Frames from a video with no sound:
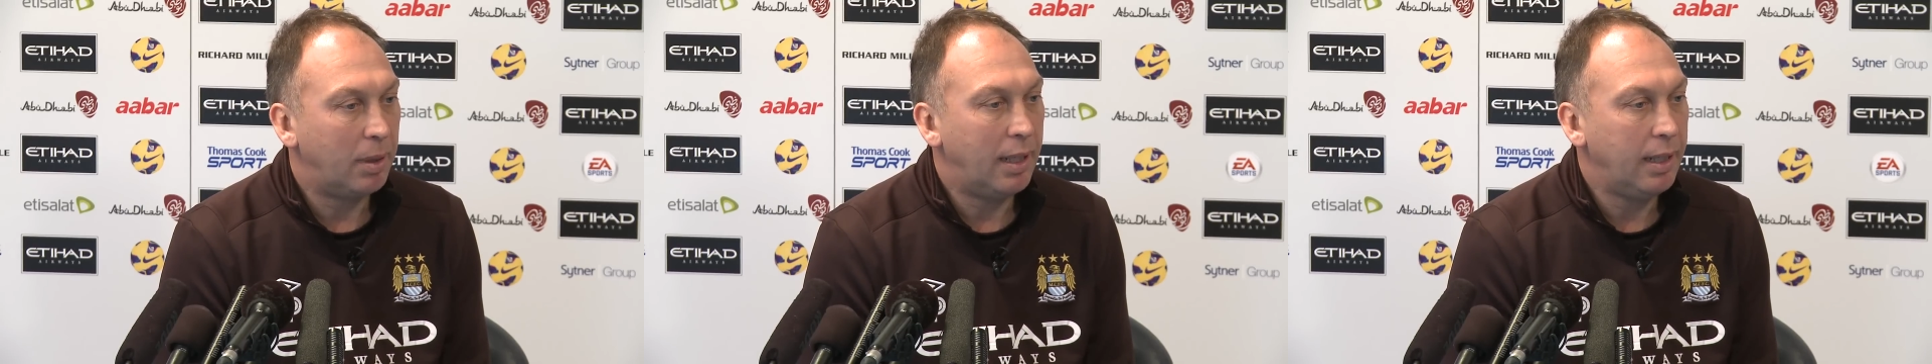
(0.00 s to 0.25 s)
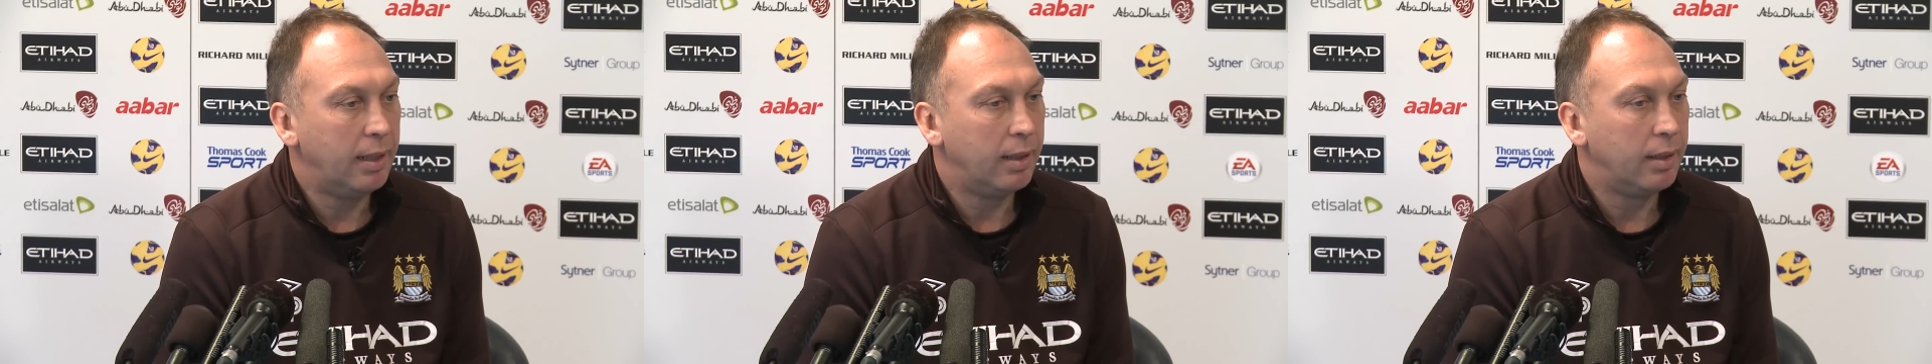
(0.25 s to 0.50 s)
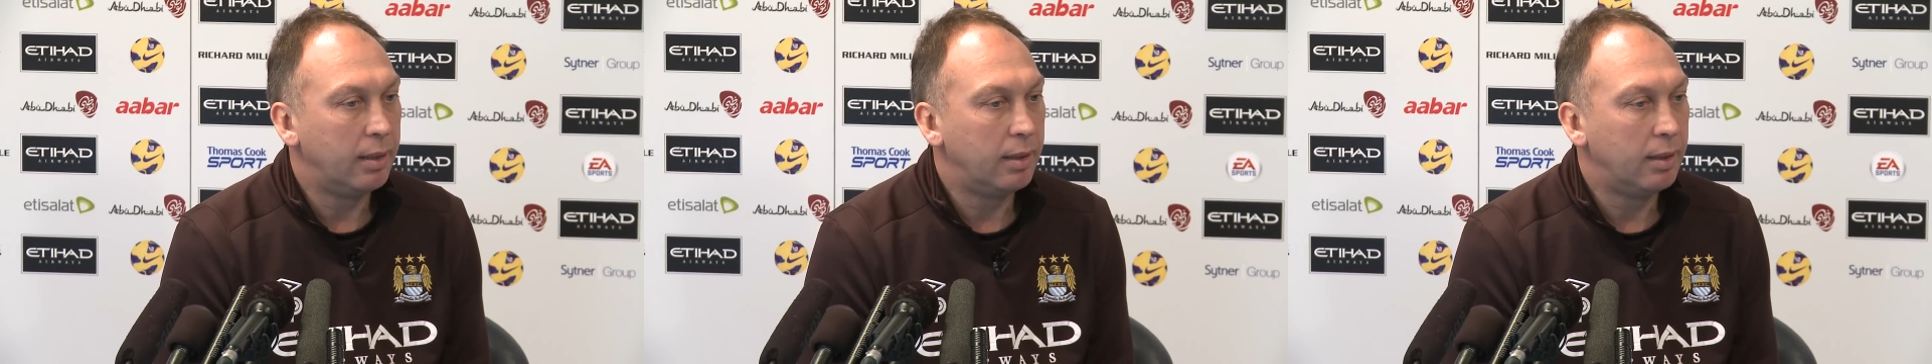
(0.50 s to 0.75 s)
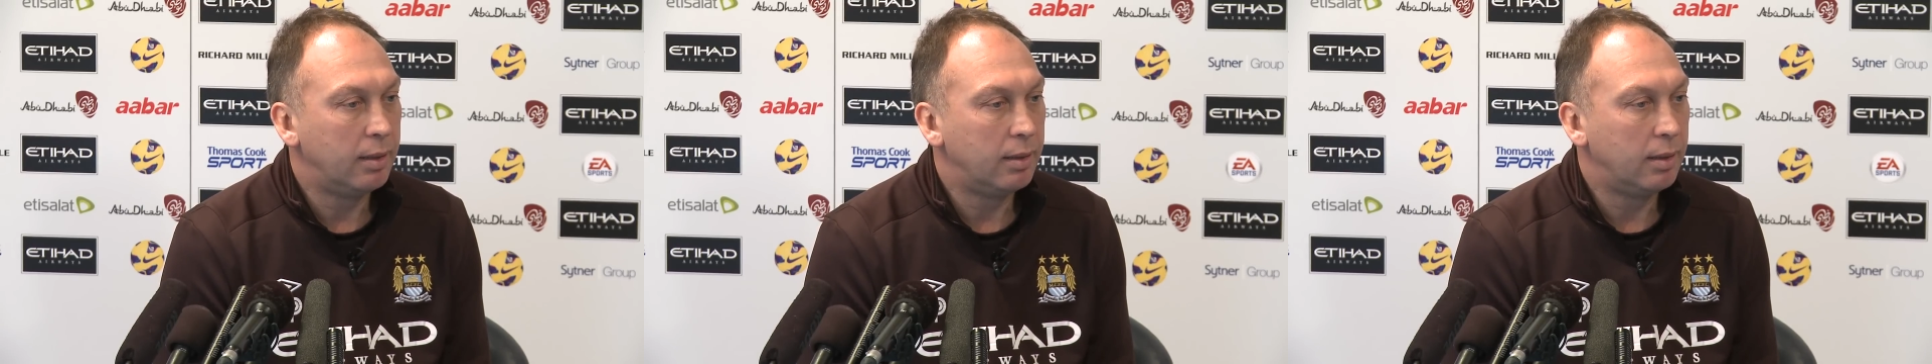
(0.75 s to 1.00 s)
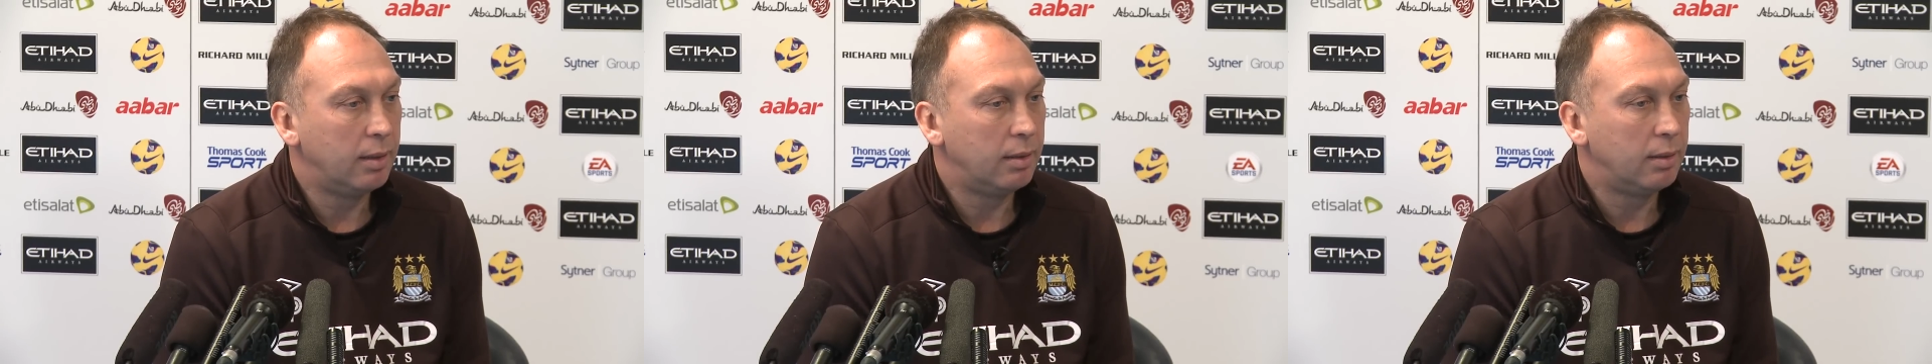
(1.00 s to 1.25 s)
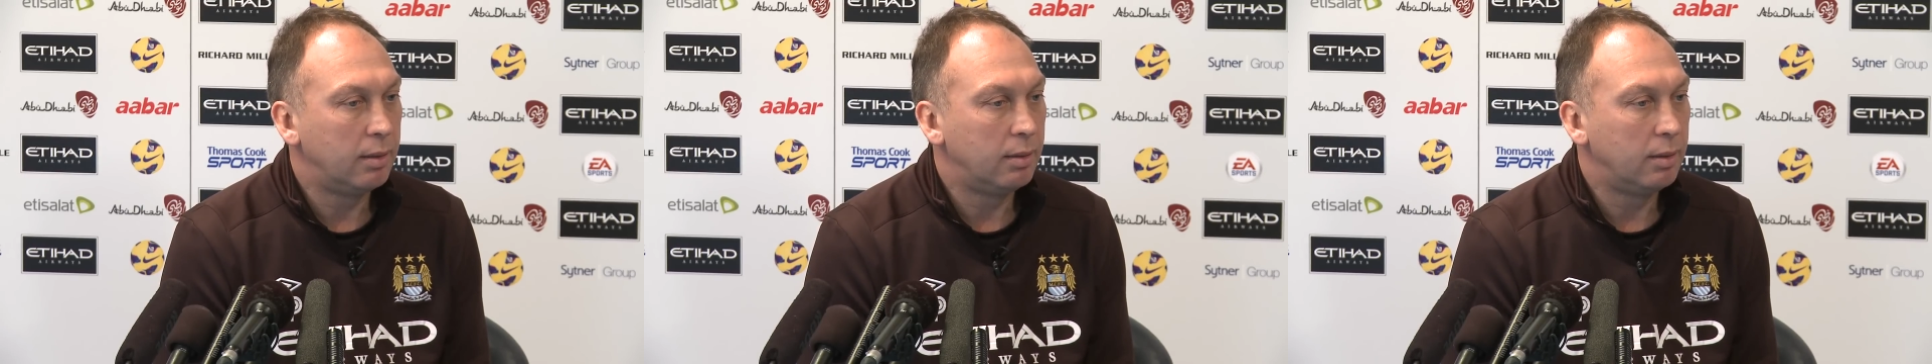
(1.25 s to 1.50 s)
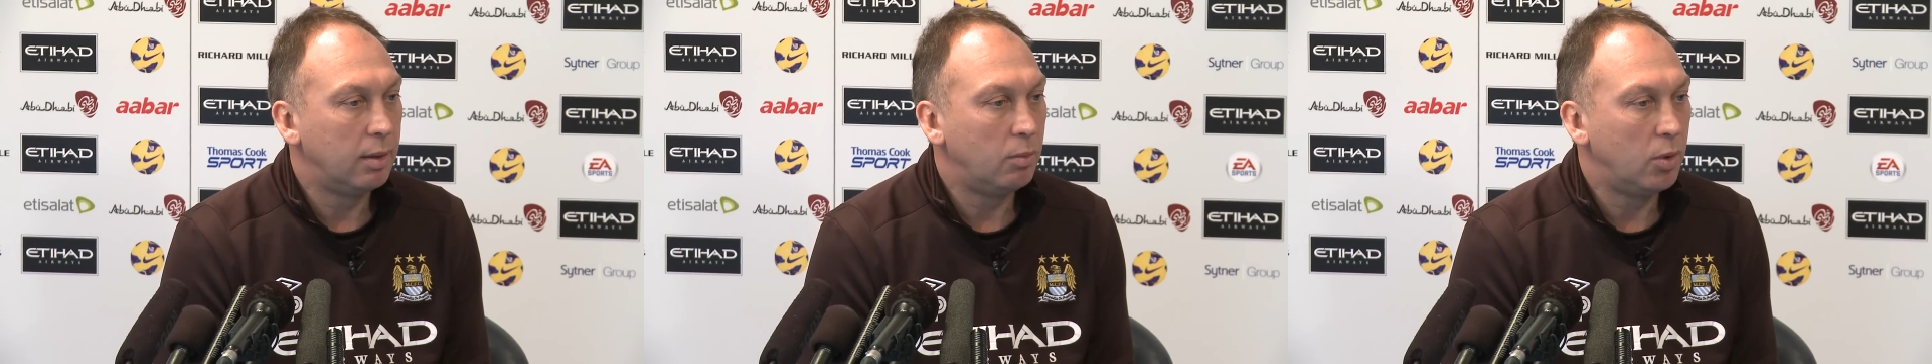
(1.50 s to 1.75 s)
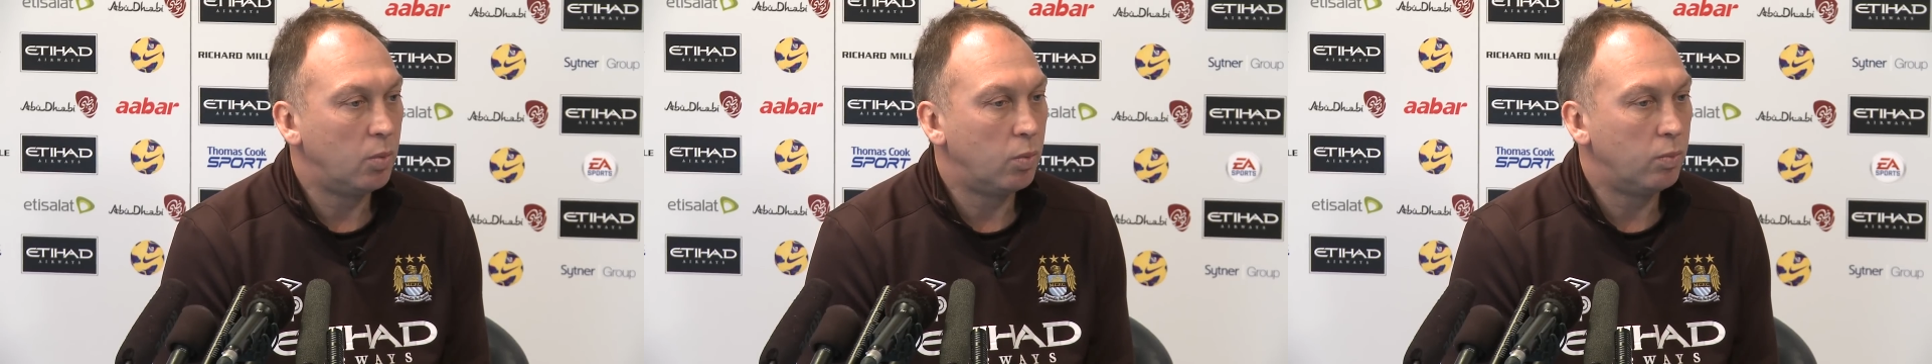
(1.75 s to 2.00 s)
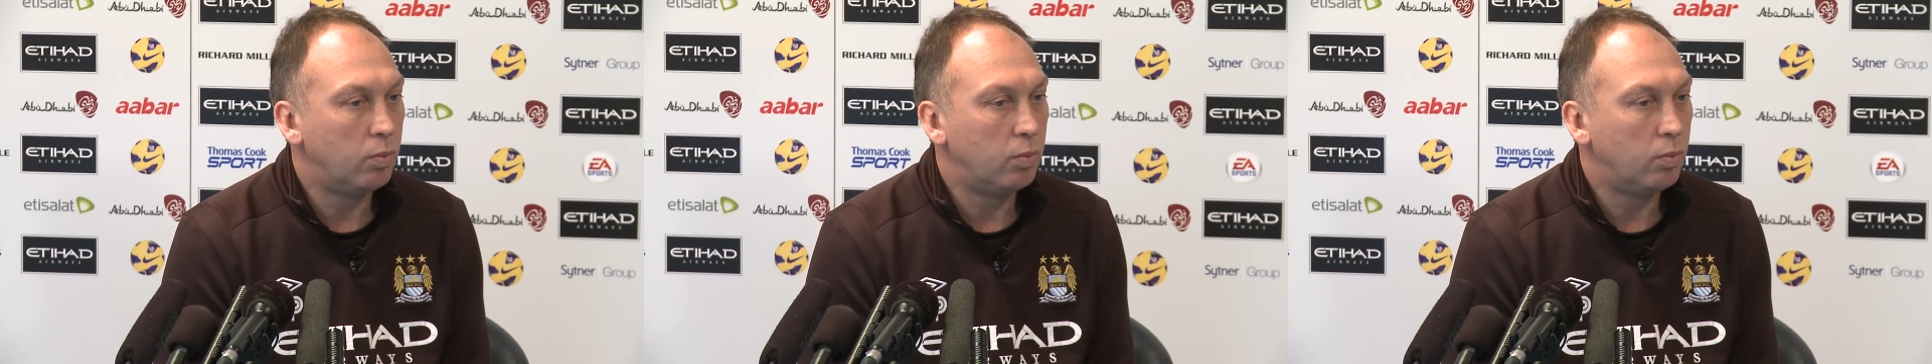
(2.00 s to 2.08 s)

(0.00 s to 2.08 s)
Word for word: player that that that, that would